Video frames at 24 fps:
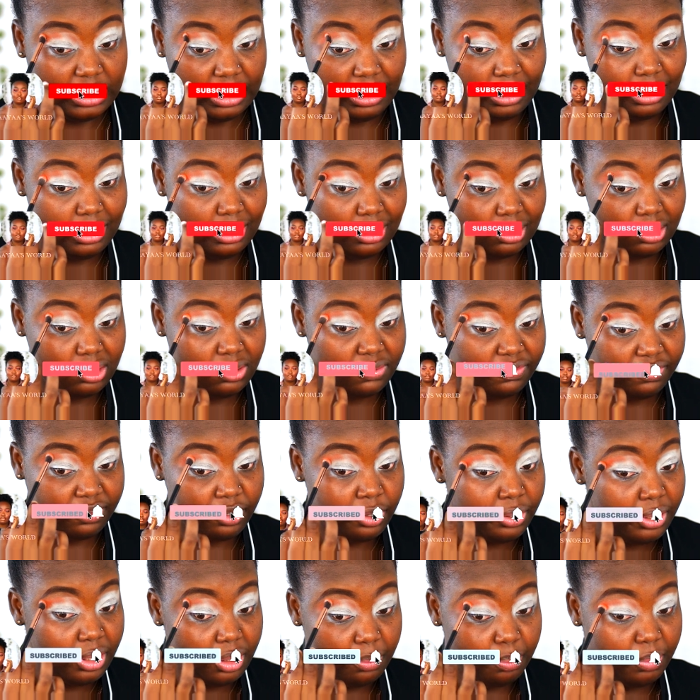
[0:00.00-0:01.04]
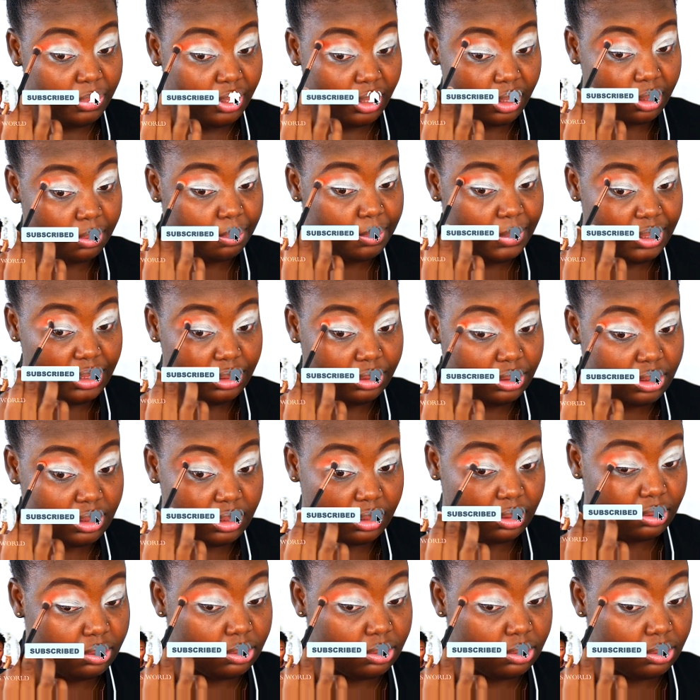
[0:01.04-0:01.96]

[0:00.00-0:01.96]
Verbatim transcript: And it's very pigmented.